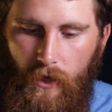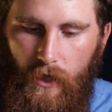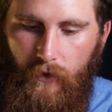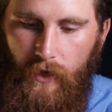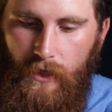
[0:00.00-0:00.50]

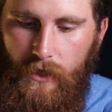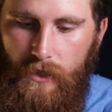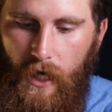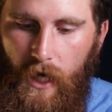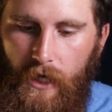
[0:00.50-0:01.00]
You can even get the
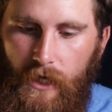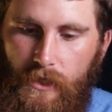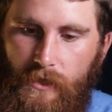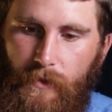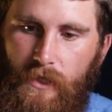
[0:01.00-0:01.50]

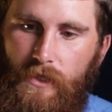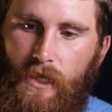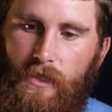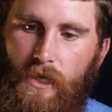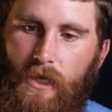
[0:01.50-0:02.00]
tiniest spinners
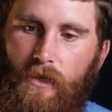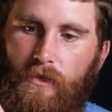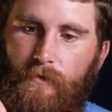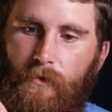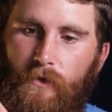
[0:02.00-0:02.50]
here, tiny
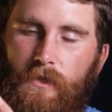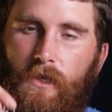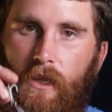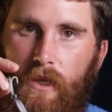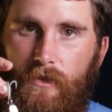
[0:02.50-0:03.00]
little
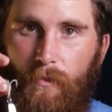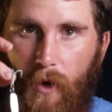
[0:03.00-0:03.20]
spoons, and these are